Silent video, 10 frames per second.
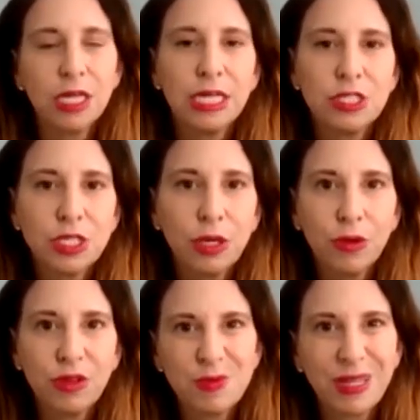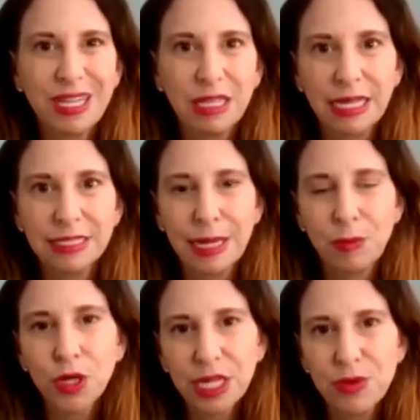And so we spend a lot of time
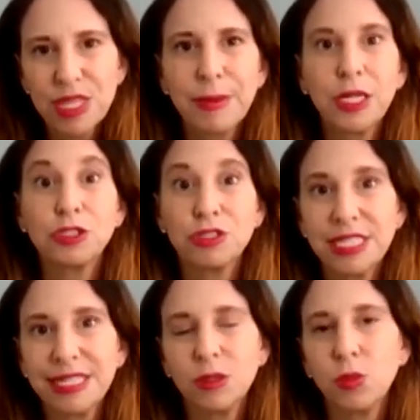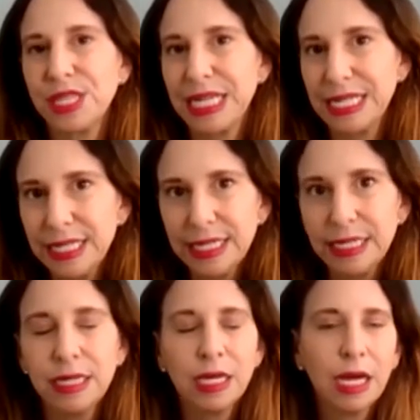working with them and understanding what they
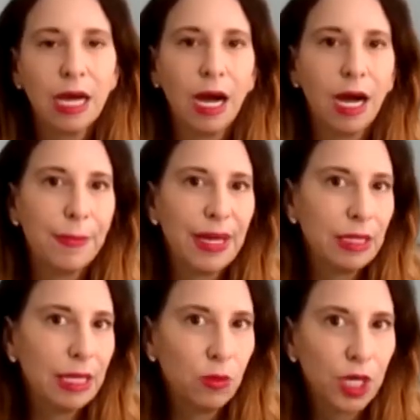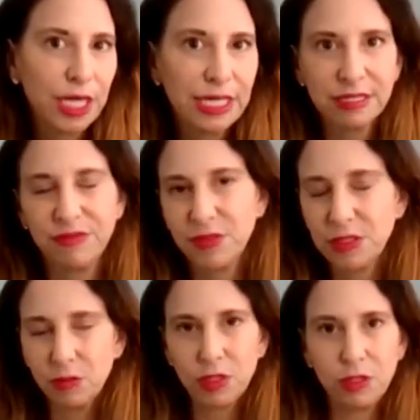need, and then working
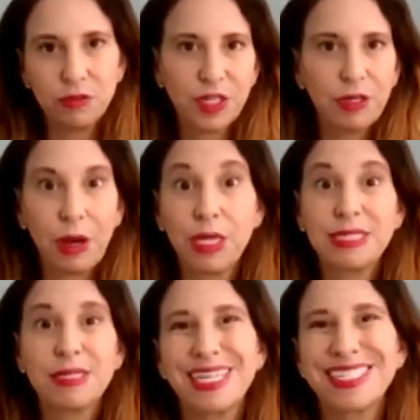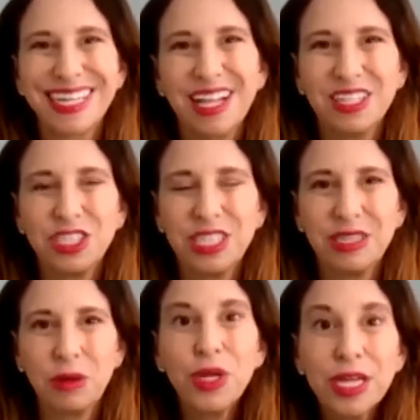to figure out what is the best technology
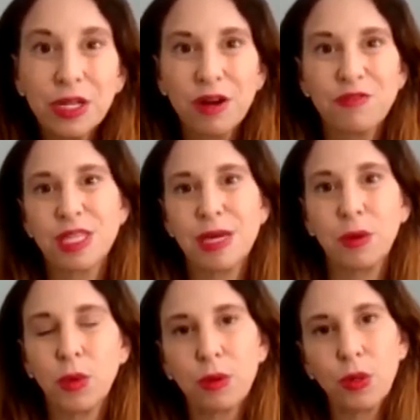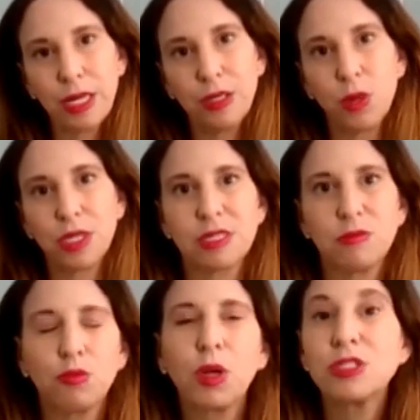that we can offer them, and what is
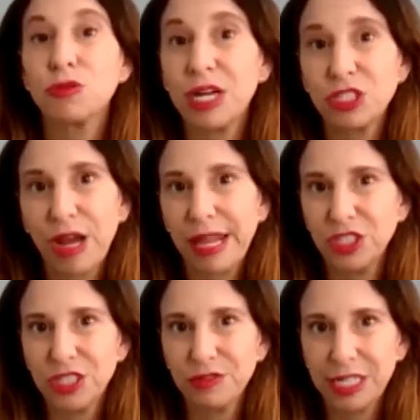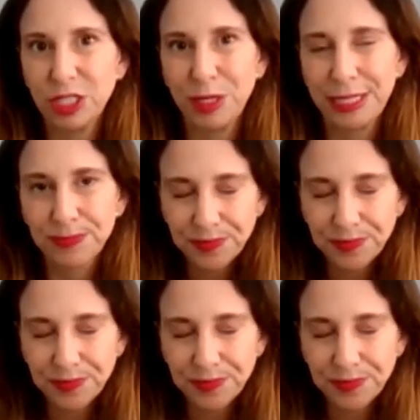the right strategy for HP.